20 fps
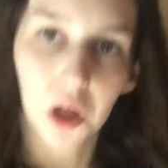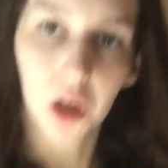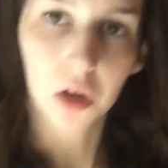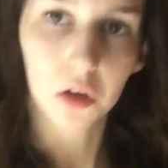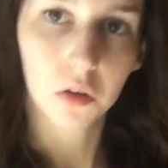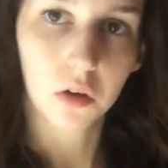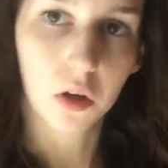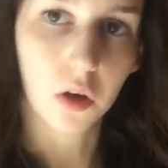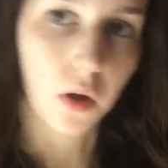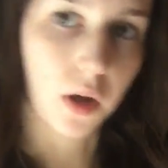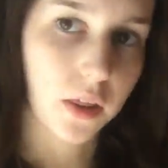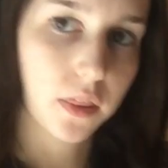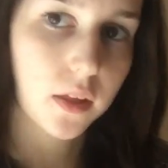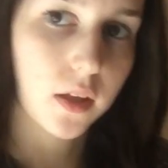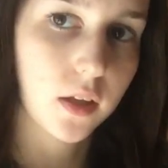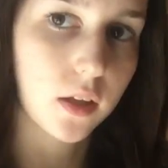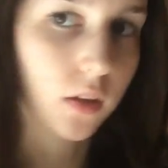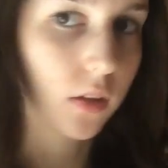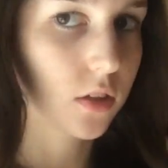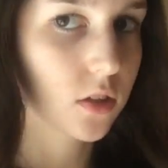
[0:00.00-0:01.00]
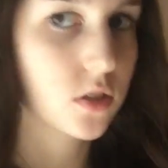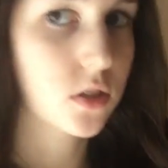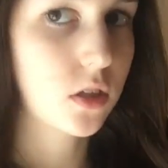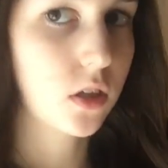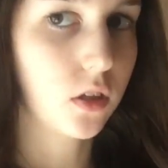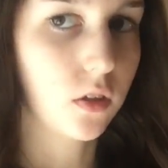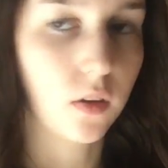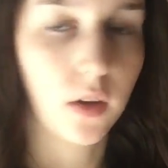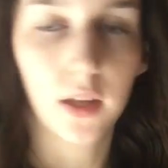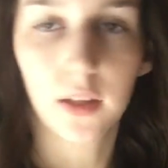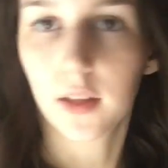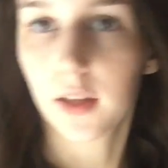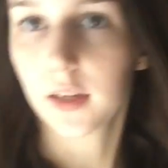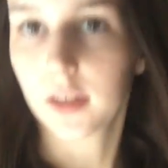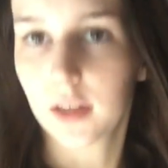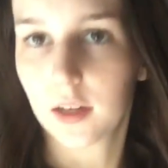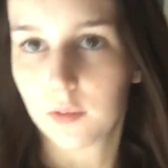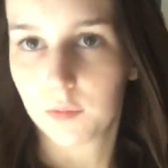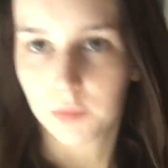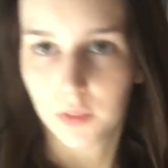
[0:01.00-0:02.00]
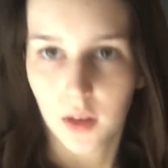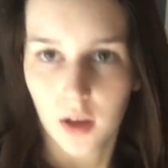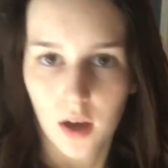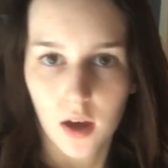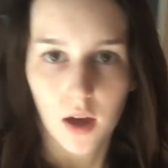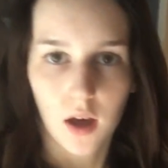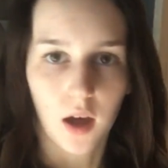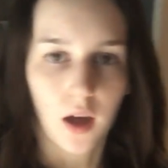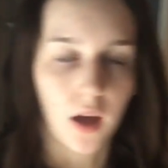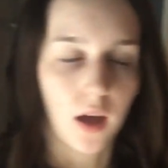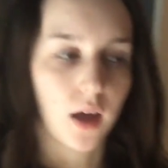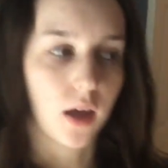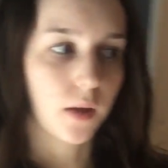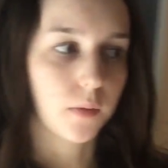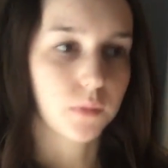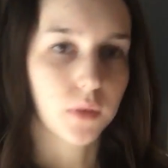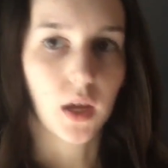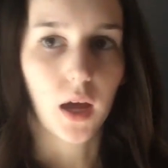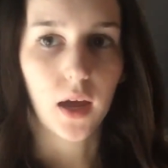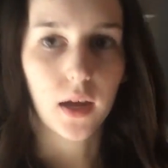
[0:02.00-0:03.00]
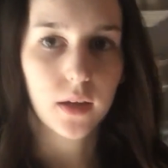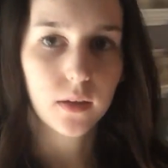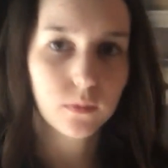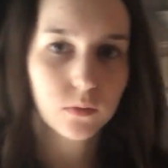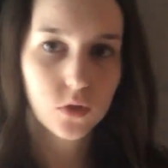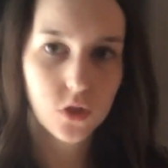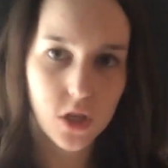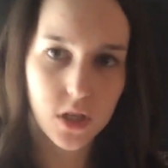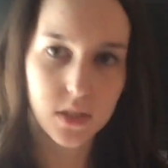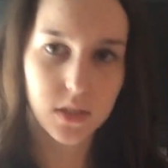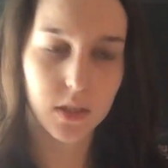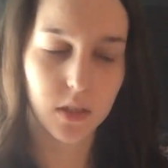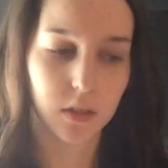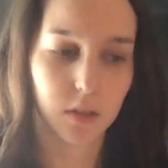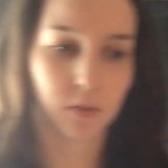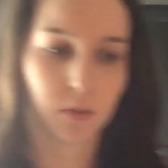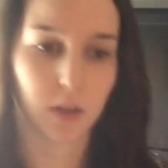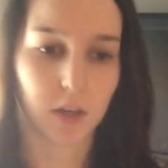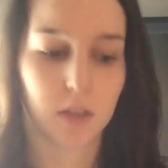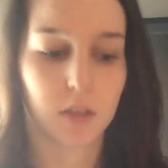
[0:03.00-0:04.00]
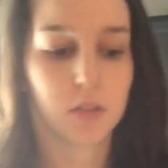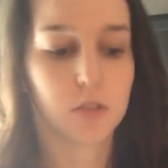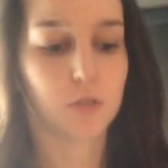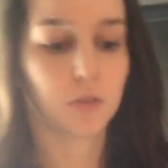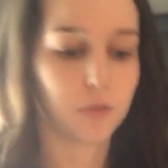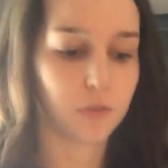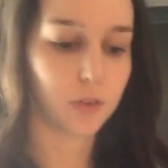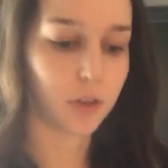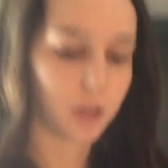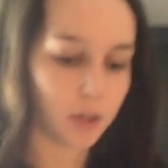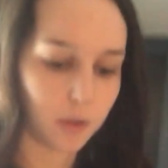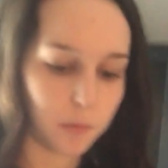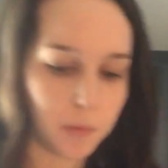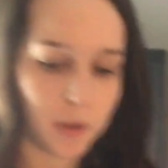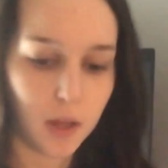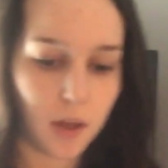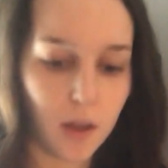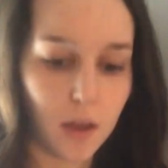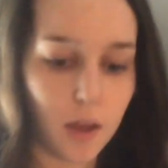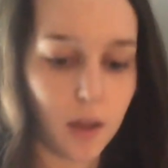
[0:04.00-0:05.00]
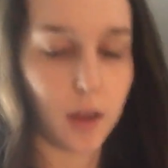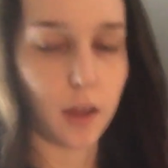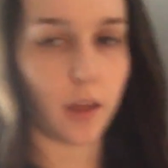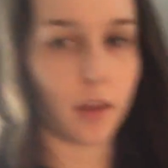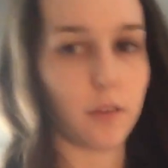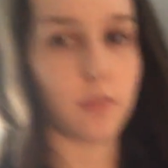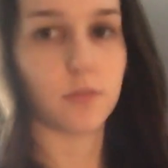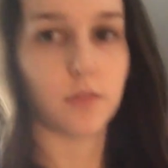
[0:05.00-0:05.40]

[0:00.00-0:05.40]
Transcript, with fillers: I don't know, I think it looks cute. I like it. But I am just getting ready to film a